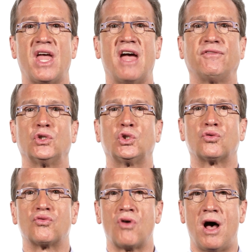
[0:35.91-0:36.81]
after
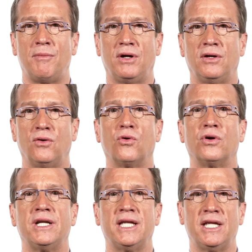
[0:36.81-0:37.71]
trauma
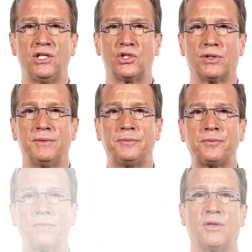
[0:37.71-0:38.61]
or an injury.
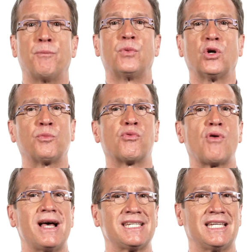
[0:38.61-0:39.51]
The birth
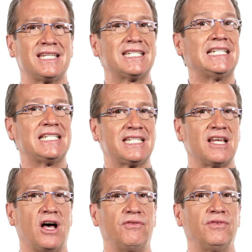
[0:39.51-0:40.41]
process
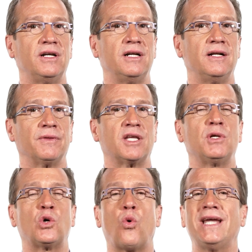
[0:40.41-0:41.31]
itself
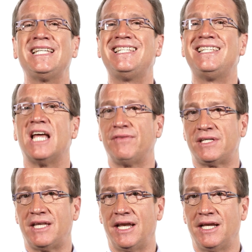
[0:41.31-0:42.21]
can be quite
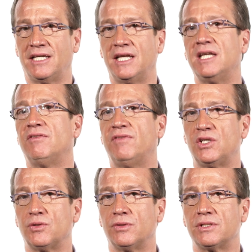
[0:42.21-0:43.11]
devastating to
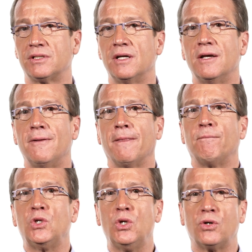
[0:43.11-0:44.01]
individuals.
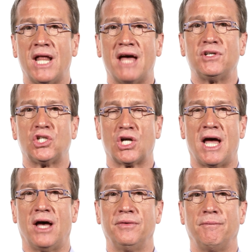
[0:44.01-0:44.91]
You could have a
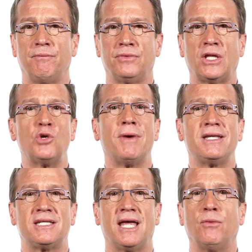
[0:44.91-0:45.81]
child that you
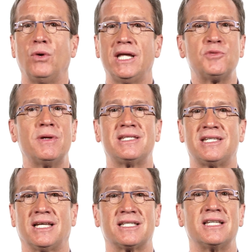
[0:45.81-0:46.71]
might say, well, he's been
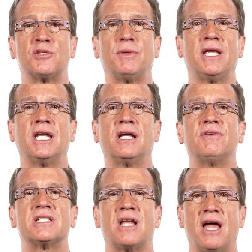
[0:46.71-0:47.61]
sick since the beginning
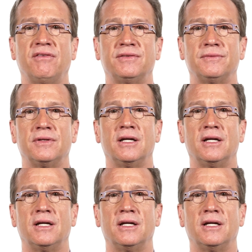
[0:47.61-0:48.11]
of his life.